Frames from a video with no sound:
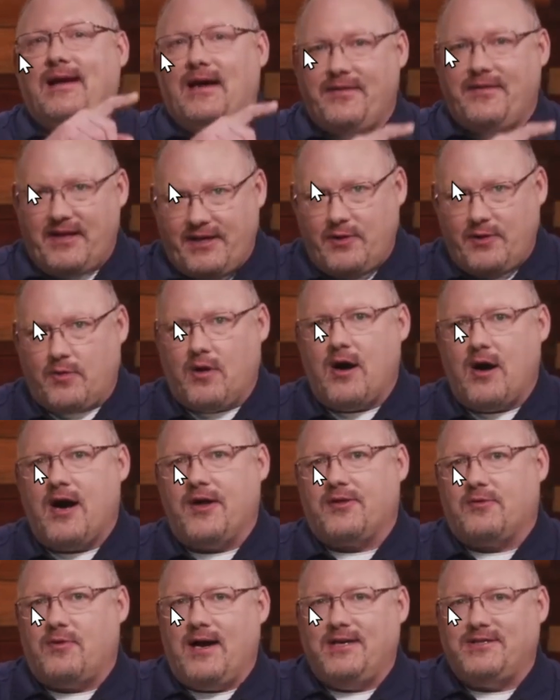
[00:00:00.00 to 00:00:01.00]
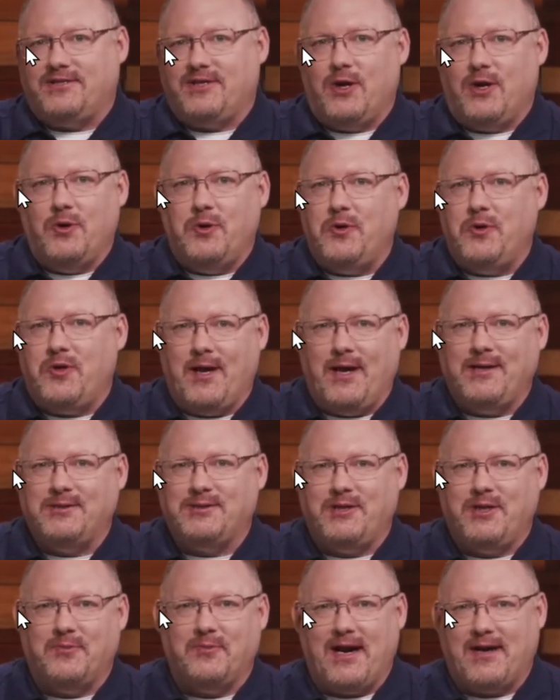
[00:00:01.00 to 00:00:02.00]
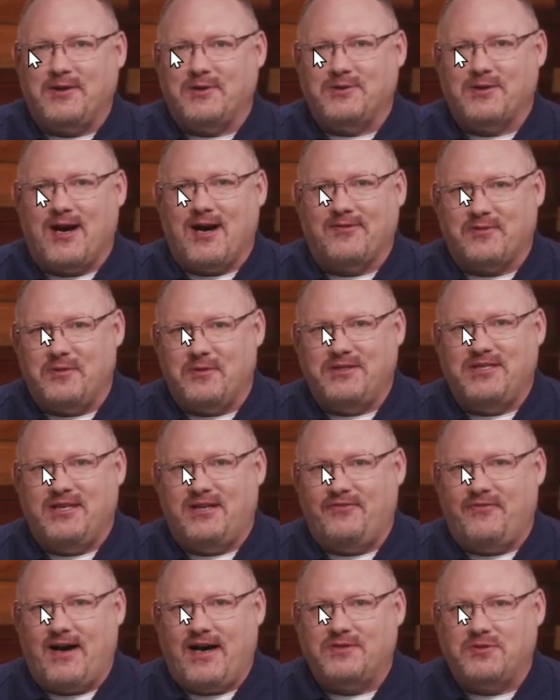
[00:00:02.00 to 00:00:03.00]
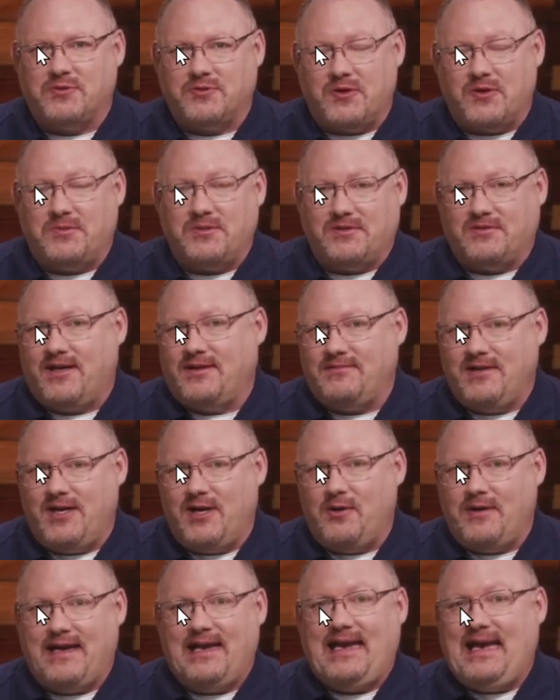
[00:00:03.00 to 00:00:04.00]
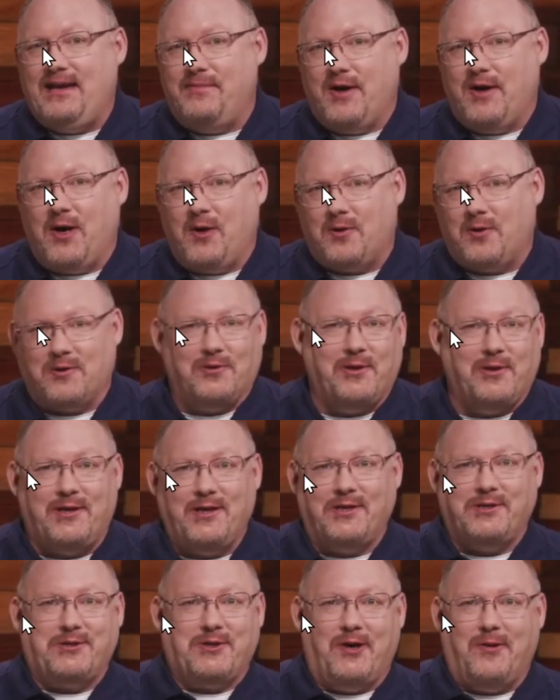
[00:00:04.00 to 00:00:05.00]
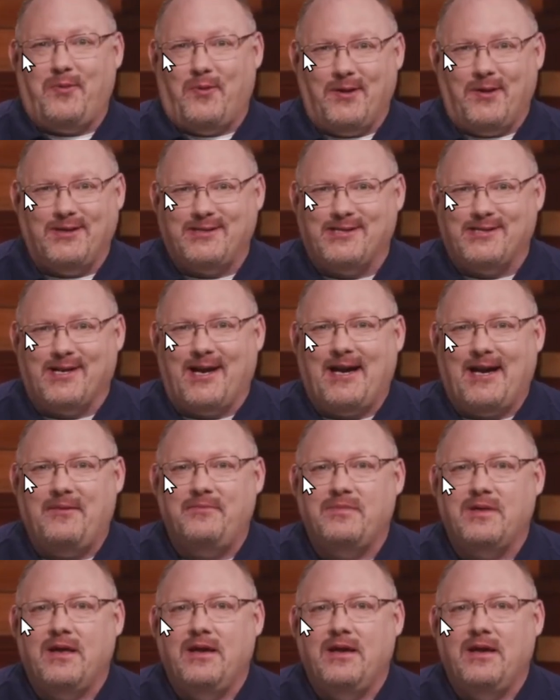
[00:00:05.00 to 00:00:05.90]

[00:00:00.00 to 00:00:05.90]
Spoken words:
and then you were authorized to go do things in your Microsoft 365 subscription, like, get email or look at a SharePoint site.